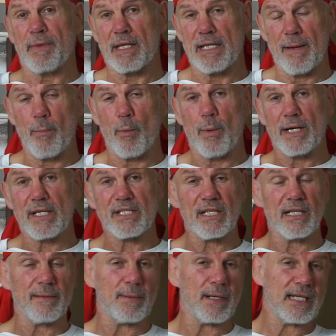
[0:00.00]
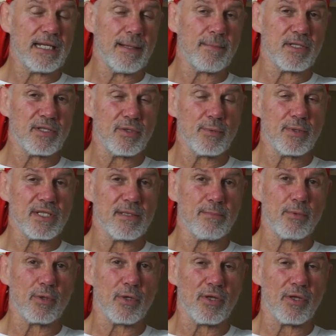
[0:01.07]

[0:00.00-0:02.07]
Number one is Gallipoli, number two is the book